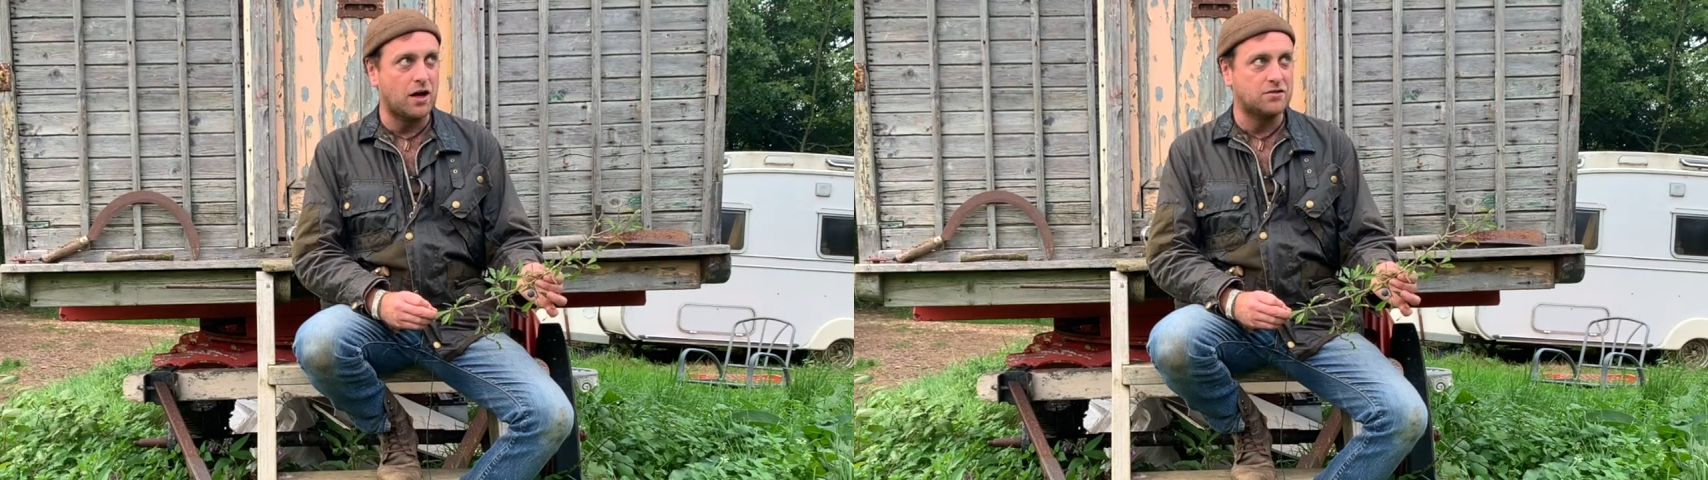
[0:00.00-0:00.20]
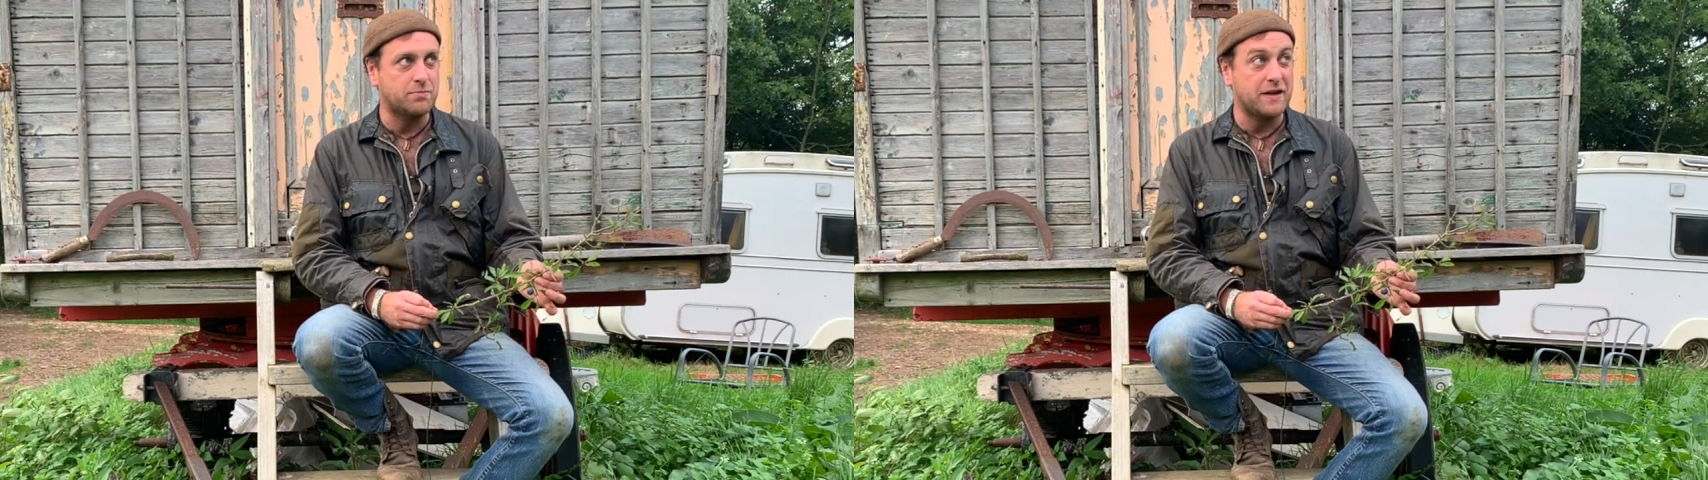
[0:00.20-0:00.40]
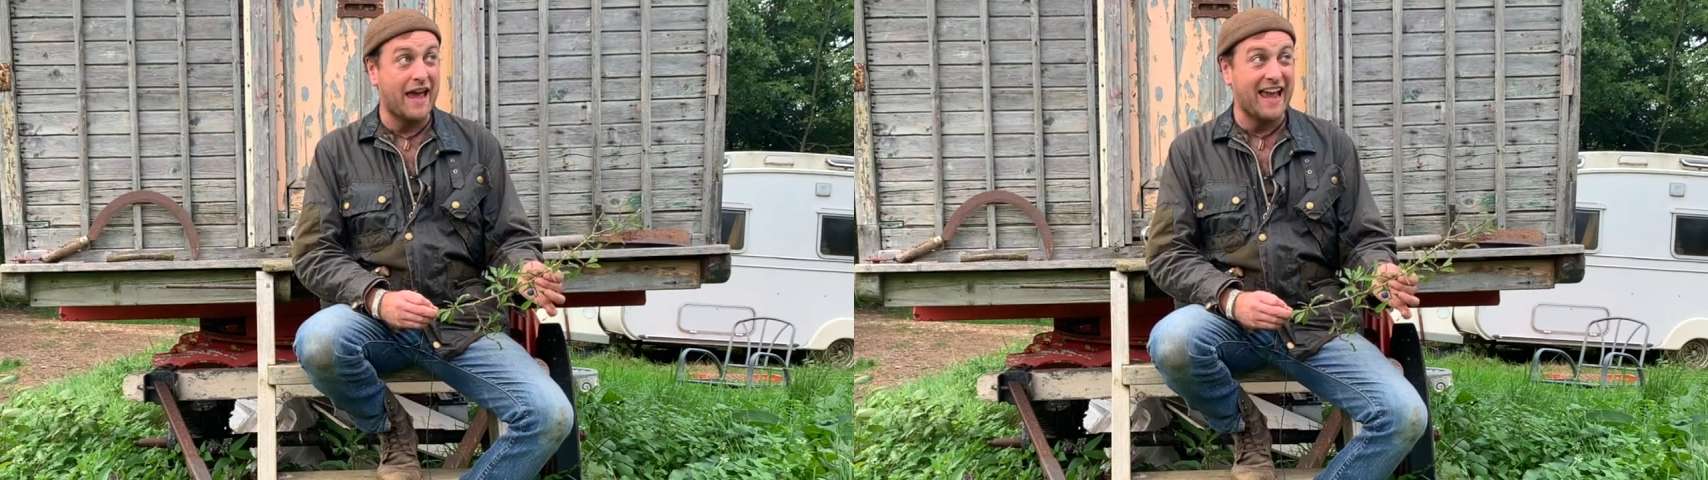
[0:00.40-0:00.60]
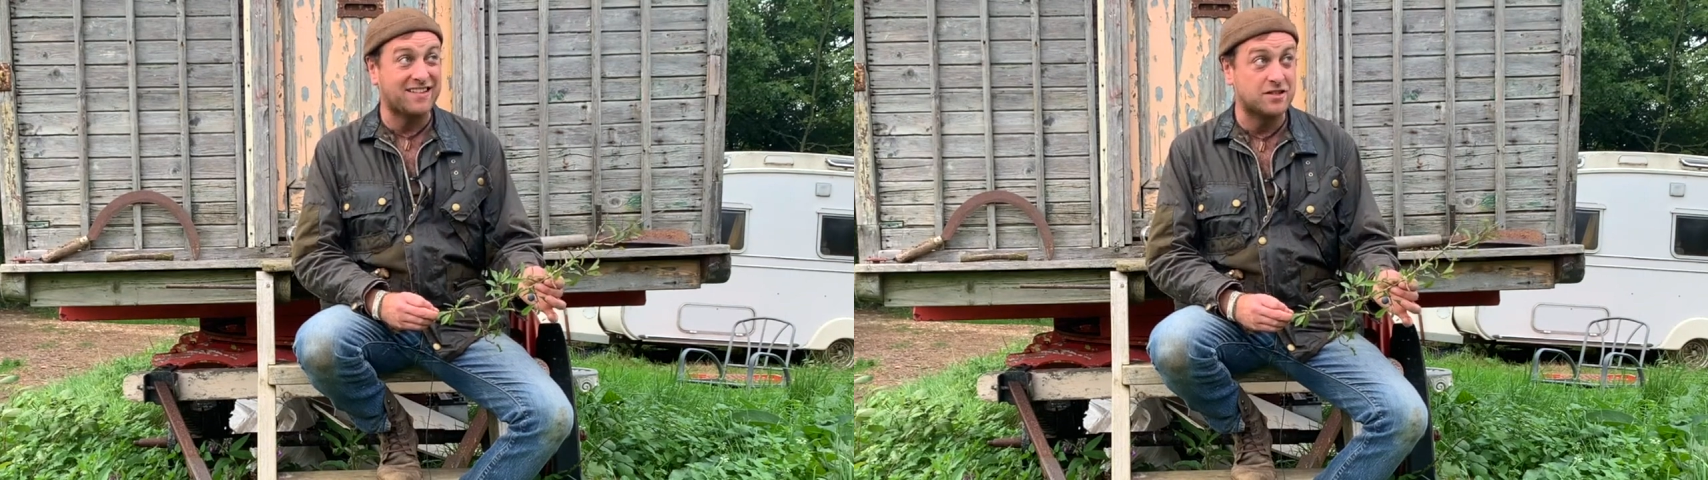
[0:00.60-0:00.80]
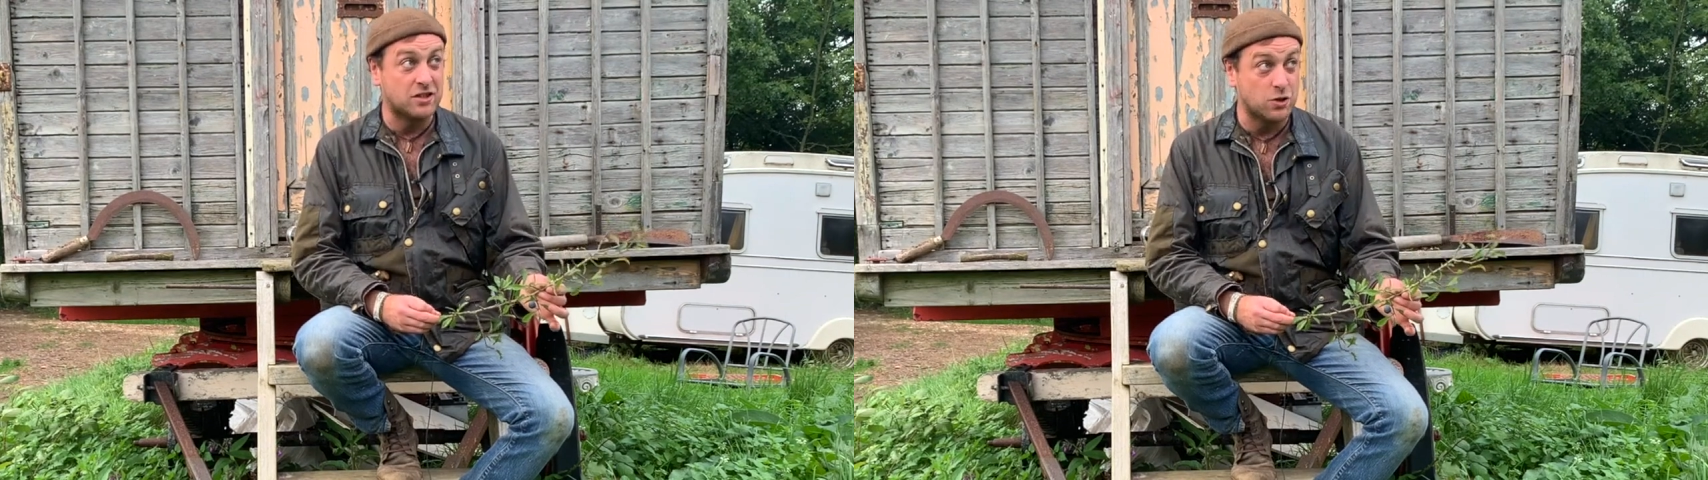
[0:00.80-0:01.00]
to be
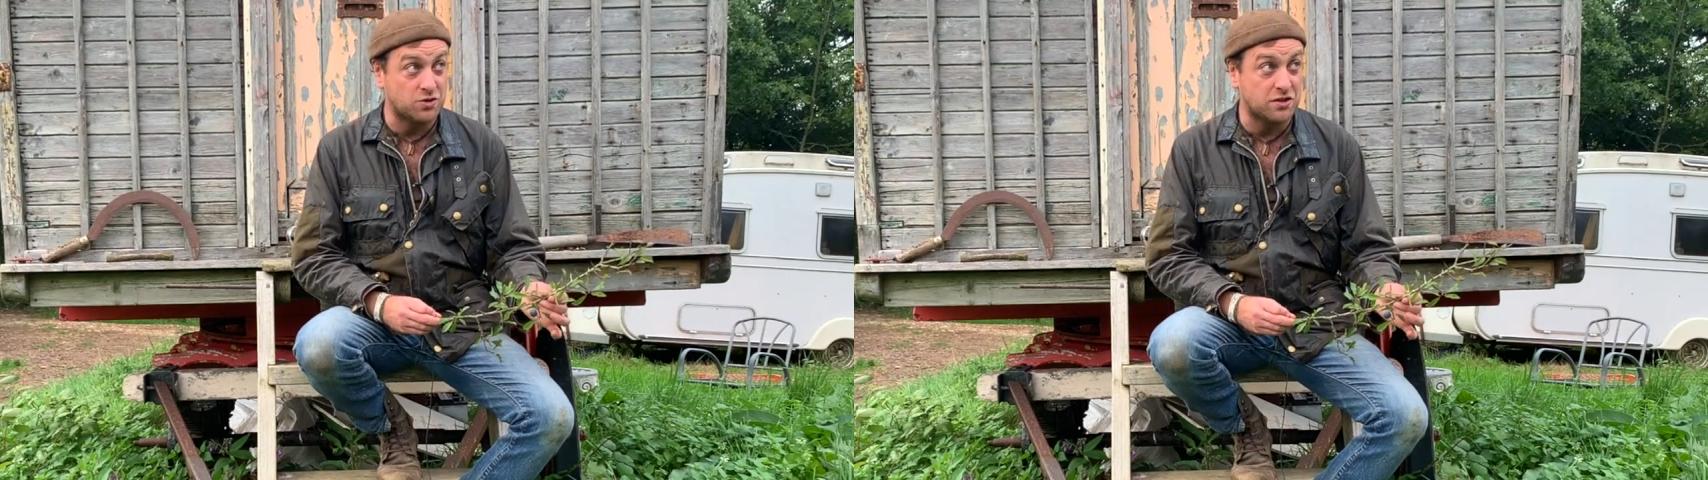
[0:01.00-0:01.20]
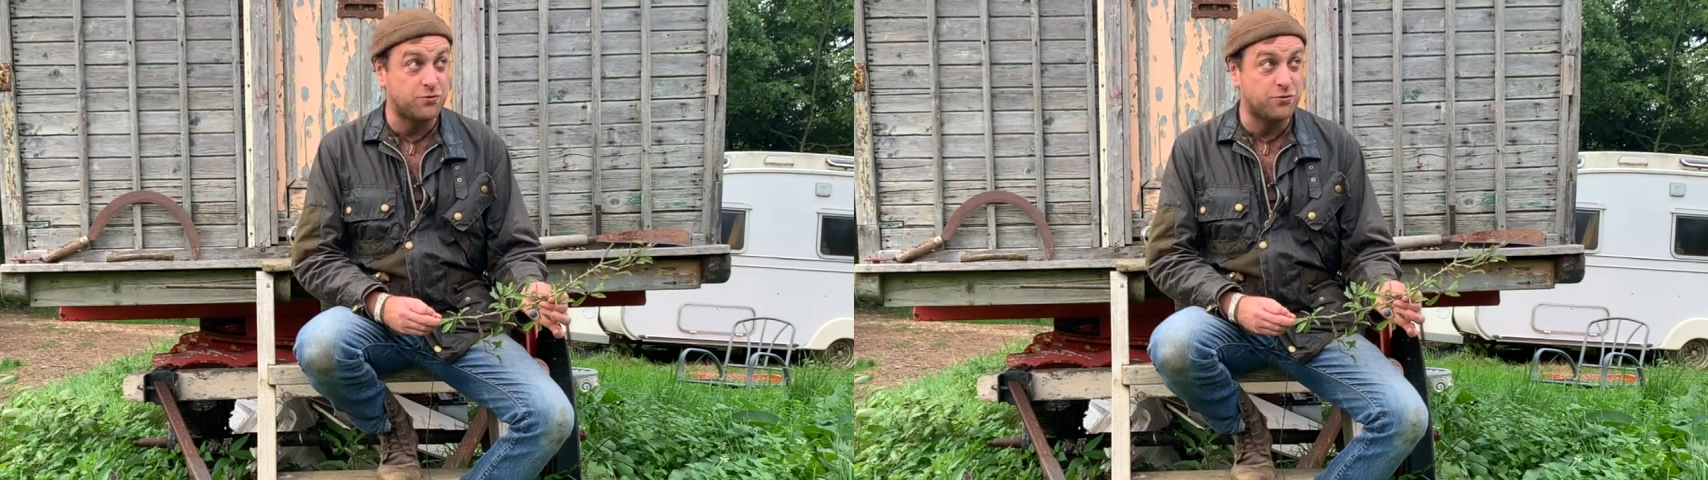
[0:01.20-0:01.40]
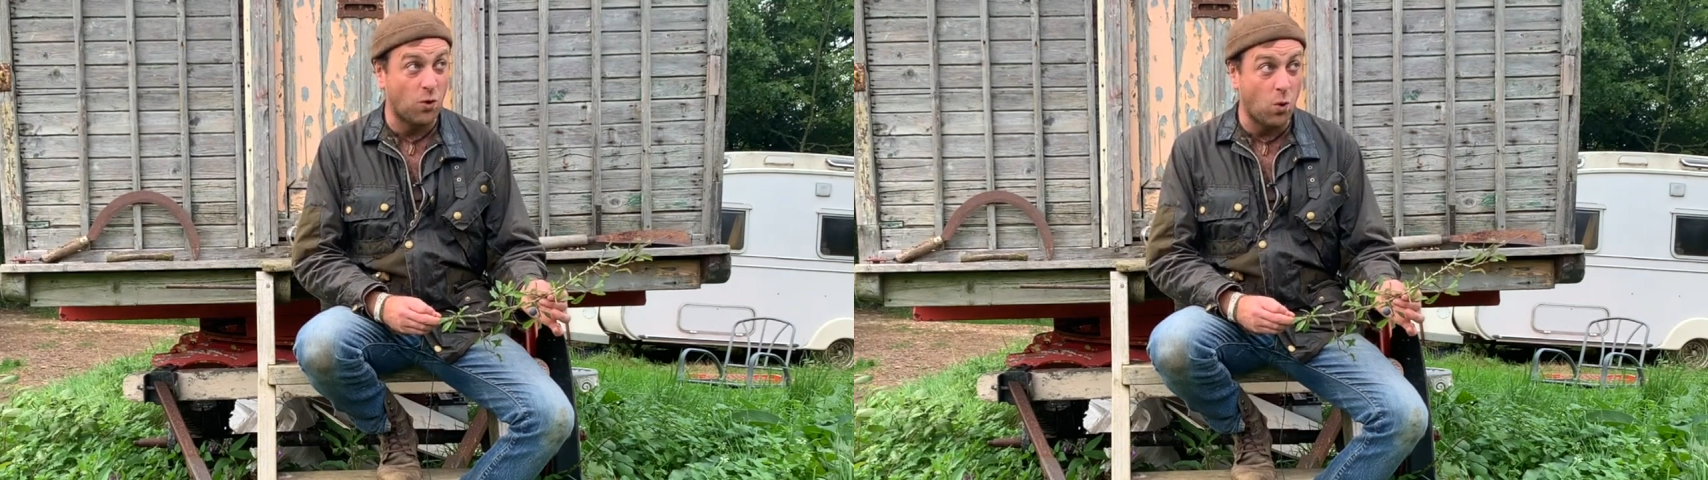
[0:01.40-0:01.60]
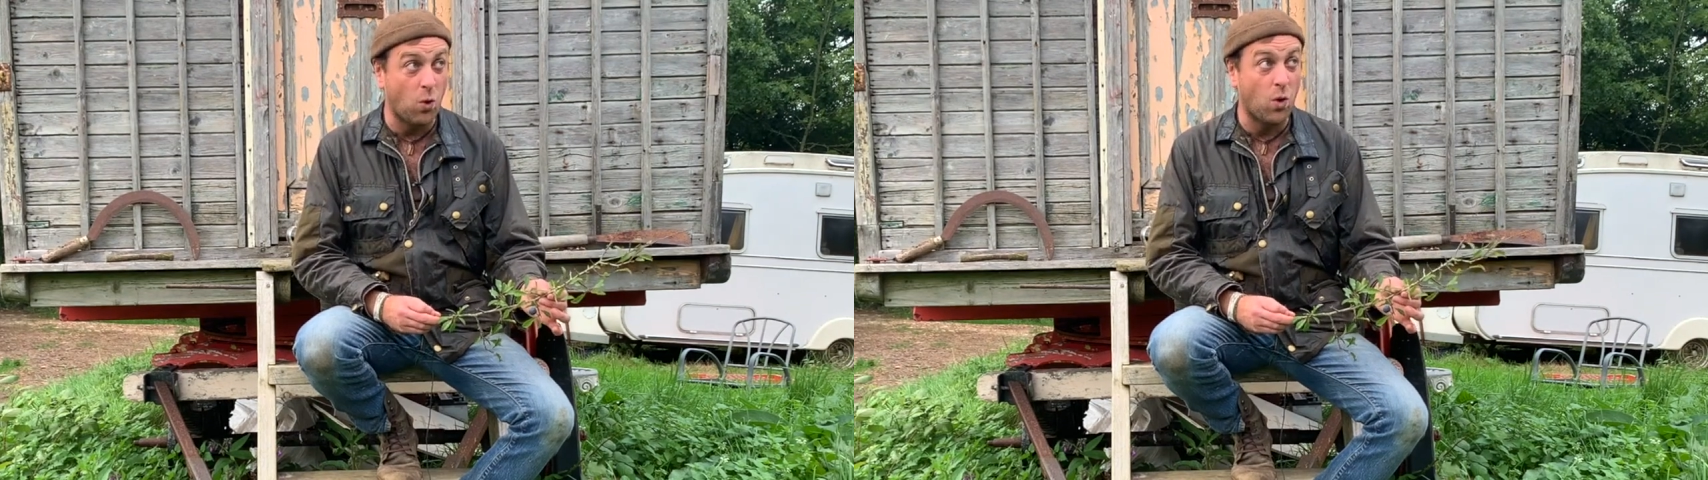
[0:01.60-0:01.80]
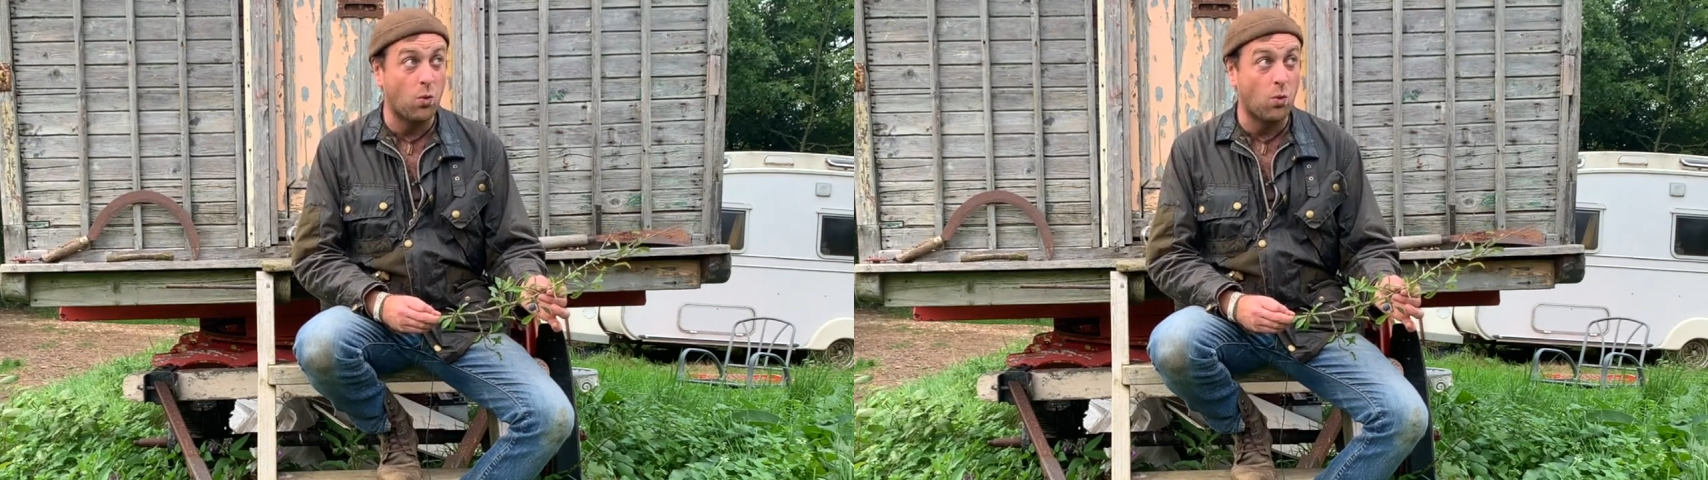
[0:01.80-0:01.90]
executed for